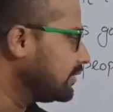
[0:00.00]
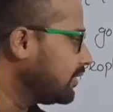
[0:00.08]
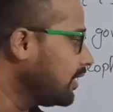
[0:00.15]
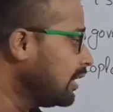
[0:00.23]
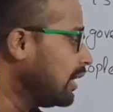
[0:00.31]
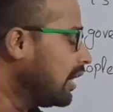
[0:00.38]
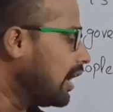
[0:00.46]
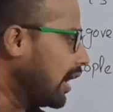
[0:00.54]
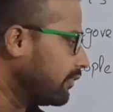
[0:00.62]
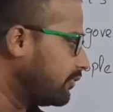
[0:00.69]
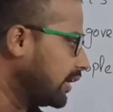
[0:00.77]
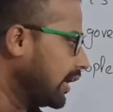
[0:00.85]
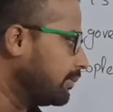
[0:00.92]
than the
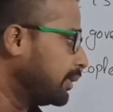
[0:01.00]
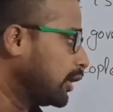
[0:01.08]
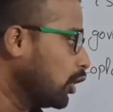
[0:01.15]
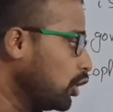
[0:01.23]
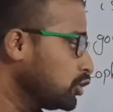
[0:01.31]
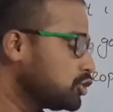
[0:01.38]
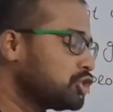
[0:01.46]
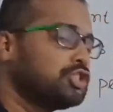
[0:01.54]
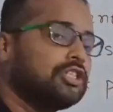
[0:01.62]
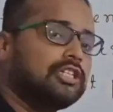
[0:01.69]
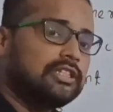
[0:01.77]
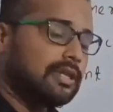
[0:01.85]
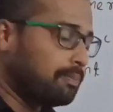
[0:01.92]
Africa,
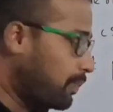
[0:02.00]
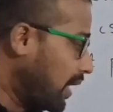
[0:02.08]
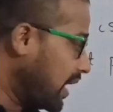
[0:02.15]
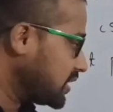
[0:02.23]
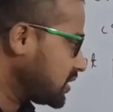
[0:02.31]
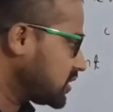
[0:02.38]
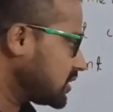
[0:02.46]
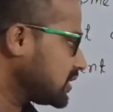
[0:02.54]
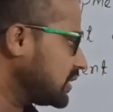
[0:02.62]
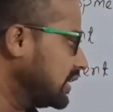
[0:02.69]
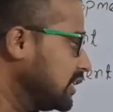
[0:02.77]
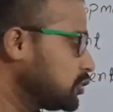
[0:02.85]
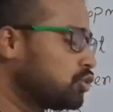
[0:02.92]
because the
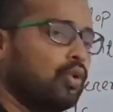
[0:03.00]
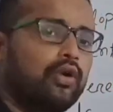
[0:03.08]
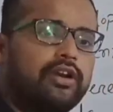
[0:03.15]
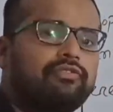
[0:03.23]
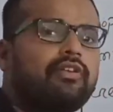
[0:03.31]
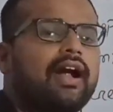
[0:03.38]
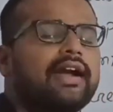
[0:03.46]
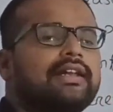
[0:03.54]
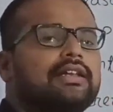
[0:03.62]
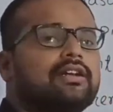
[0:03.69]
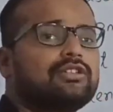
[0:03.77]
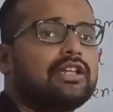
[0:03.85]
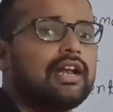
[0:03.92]
past is glorified
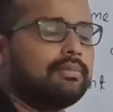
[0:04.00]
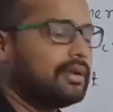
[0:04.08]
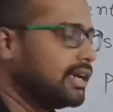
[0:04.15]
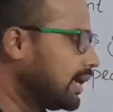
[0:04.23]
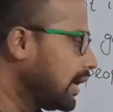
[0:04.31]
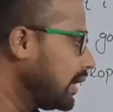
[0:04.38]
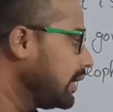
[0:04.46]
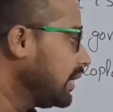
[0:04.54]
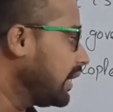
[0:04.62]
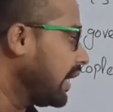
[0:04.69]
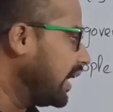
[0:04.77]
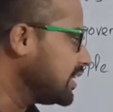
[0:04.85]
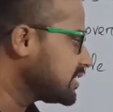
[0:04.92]
in Northern
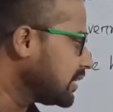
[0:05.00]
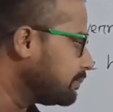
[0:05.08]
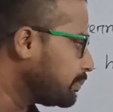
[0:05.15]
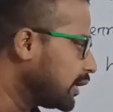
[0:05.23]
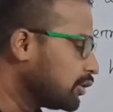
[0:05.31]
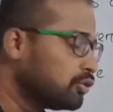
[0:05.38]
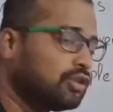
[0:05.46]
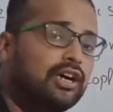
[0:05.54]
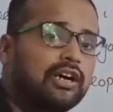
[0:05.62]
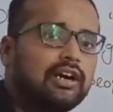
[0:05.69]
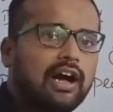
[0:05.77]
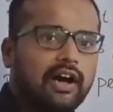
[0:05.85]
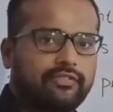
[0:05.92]
America as compared to
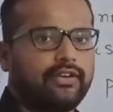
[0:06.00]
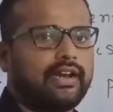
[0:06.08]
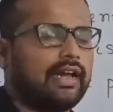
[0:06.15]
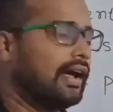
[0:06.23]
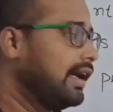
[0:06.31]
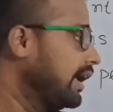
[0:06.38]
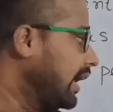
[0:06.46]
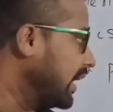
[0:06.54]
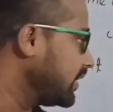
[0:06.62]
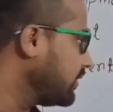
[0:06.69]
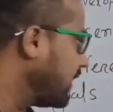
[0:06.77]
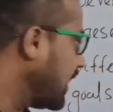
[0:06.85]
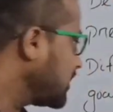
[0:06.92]
the Africa. And the